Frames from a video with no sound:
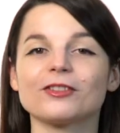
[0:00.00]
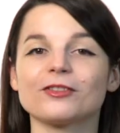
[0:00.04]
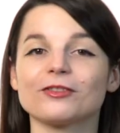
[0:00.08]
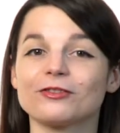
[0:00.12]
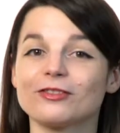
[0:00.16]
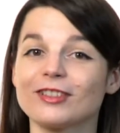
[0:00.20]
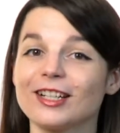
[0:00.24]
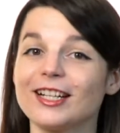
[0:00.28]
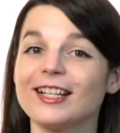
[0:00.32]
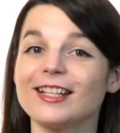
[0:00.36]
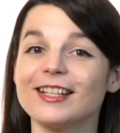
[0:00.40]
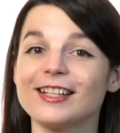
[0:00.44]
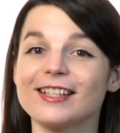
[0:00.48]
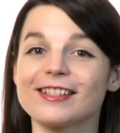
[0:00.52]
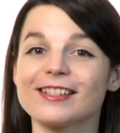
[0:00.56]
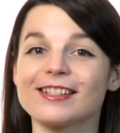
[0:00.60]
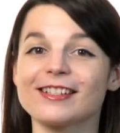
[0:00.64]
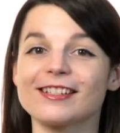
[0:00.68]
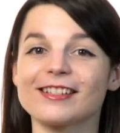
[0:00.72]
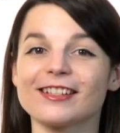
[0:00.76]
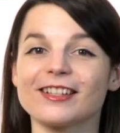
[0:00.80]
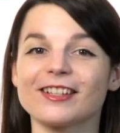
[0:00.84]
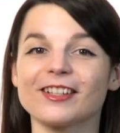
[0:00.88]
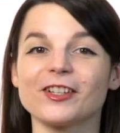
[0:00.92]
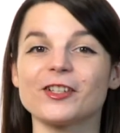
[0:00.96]
Reading is a
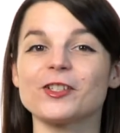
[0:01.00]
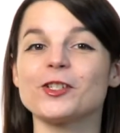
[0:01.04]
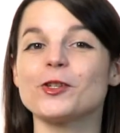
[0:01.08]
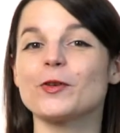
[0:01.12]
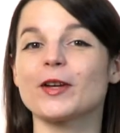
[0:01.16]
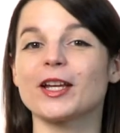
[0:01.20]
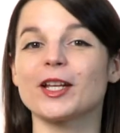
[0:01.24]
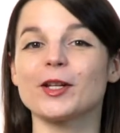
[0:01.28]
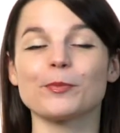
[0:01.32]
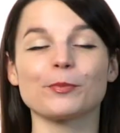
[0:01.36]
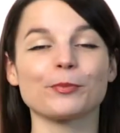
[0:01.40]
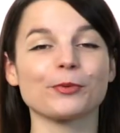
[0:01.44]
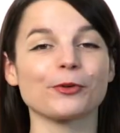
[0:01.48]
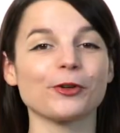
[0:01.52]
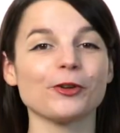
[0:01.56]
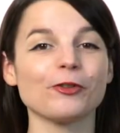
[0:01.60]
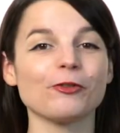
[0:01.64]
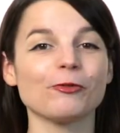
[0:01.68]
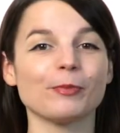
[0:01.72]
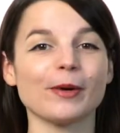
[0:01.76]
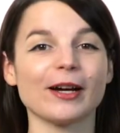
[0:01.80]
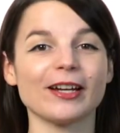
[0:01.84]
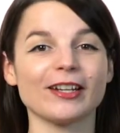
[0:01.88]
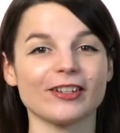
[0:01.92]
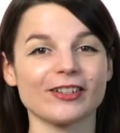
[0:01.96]
skill you can
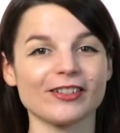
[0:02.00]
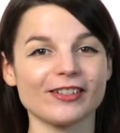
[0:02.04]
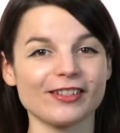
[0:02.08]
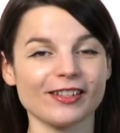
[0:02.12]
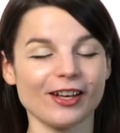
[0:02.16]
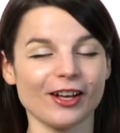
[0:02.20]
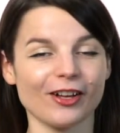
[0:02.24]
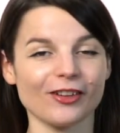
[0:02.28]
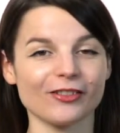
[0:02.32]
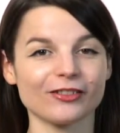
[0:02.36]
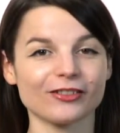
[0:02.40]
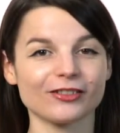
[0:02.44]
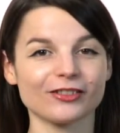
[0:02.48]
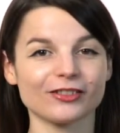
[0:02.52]
improve by yourself.